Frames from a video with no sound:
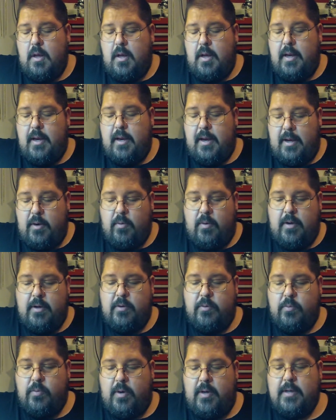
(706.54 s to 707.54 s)
And I
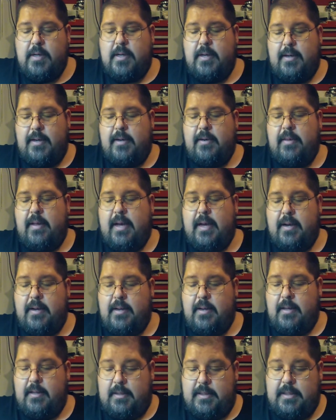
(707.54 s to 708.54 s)
wanted one gun that,
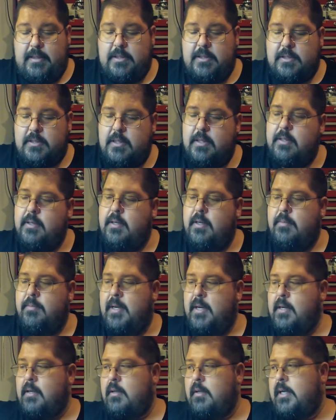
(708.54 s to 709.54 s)
at least in
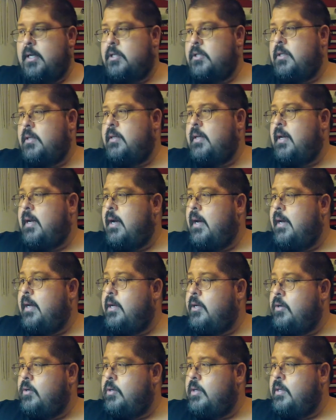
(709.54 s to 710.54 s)
my collection, that I
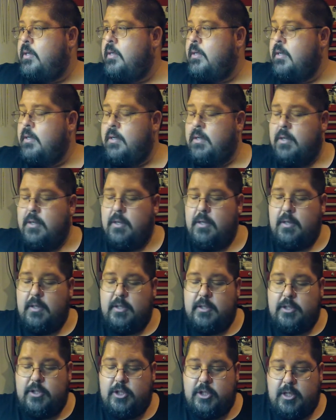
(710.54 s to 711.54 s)
could
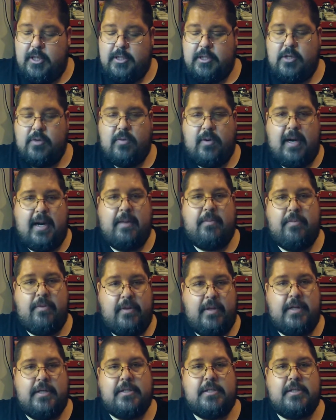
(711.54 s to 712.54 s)
just grab
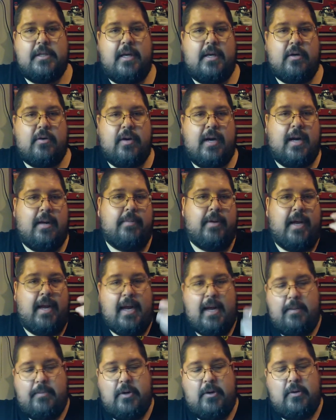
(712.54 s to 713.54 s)
this and grab
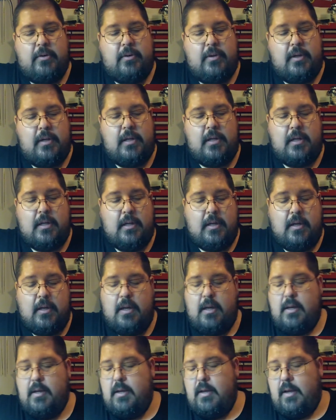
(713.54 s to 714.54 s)
ammo,
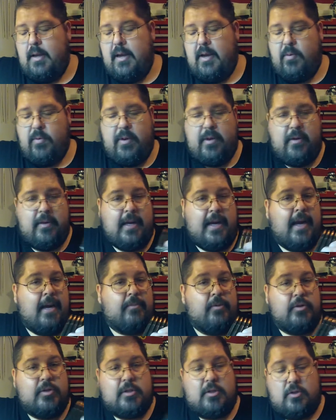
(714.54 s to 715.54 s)
whether the
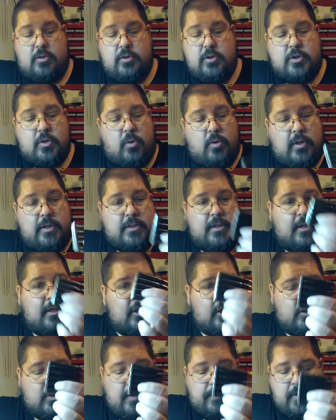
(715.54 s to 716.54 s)
ammo is loose or it's on a
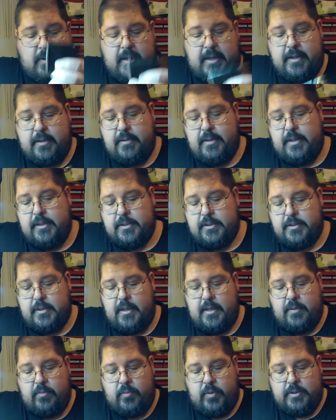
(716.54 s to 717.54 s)
stripper like this.
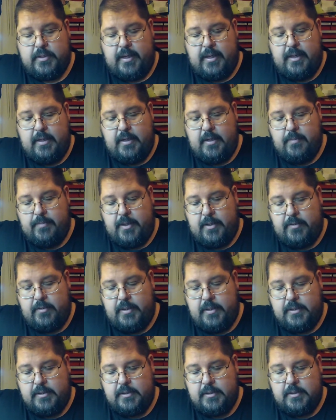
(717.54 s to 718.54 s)
And what's handy about
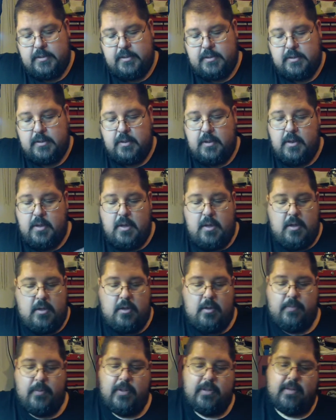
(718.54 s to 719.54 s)
this is
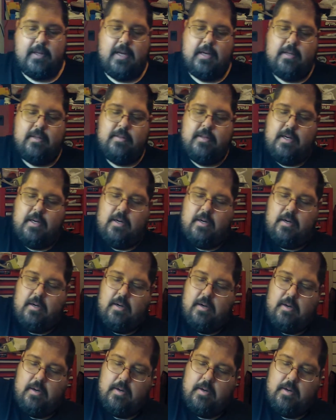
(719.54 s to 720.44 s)
you put that in there